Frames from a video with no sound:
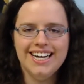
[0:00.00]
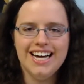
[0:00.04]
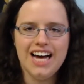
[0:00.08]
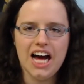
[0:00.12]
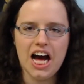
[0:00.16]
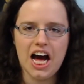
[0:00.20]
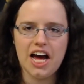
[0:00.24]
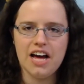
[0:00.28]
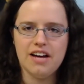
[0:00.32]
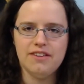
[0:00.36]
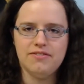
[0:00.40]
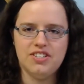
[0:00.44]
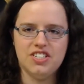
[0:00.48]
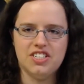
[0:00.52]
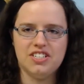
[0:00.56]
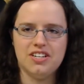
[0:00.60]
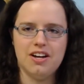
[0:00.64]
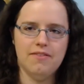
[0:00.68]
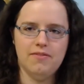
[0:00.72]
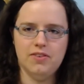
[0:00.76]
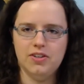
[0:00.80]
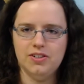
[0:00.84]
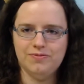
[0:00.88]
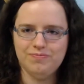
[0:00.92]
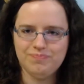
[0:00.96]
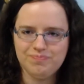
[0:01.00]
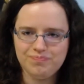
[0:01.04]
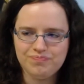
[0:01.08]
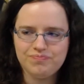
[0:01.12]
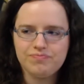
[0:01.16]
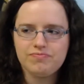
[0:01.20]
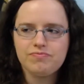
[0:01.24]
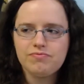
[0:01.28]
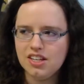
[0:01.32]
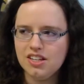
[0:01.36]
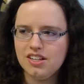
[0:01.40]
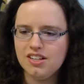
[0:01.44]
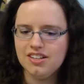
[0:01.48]
I have discovered
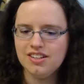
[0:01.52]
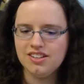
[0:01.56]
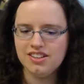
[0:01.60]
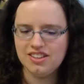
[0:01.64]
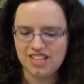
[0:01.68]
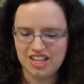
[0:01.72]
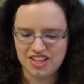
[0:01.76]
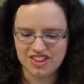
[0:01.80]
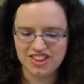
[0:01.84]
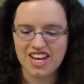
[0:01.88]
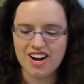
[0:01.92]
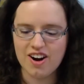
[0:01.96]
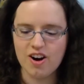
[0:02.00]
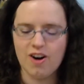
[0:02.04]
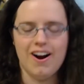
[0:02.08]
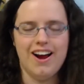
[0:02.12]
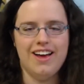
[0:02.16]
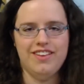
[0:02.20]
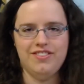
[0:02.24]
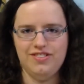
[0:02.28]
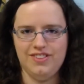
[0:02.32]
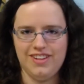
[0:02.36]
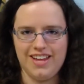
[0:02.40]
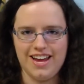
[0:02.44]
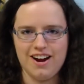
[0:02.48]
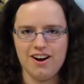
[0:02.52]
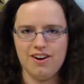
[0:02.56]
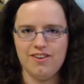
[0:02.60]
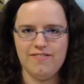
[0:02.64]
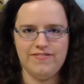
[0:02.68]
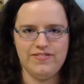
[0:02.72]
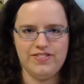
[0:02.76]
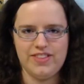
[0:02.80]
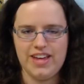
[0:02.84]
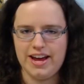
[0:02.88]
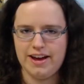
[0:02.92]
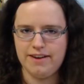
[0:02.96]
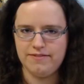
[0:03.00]
that they are at
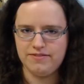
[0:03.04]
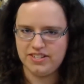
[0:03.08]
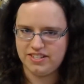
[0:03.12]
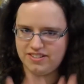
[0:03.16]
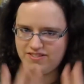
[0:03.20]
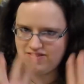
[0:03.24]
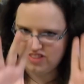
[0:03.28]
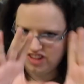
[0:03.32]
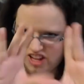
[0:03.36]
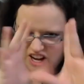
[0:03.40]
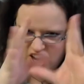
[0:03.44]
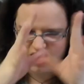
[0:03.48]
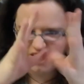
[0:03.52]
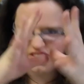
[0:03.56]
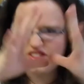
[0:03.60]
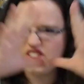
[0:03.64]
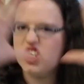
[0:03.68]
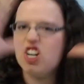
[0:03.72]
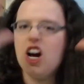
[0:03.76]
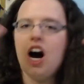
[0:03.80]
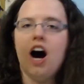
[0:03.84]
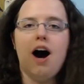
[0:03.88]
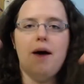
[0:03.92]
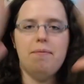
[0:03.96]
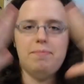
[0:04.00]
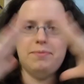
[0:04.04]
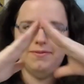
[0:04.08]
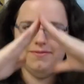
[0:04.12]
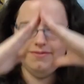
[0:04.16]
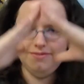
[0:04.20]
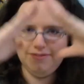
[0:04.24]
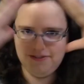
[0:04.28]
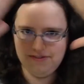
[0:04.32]
the top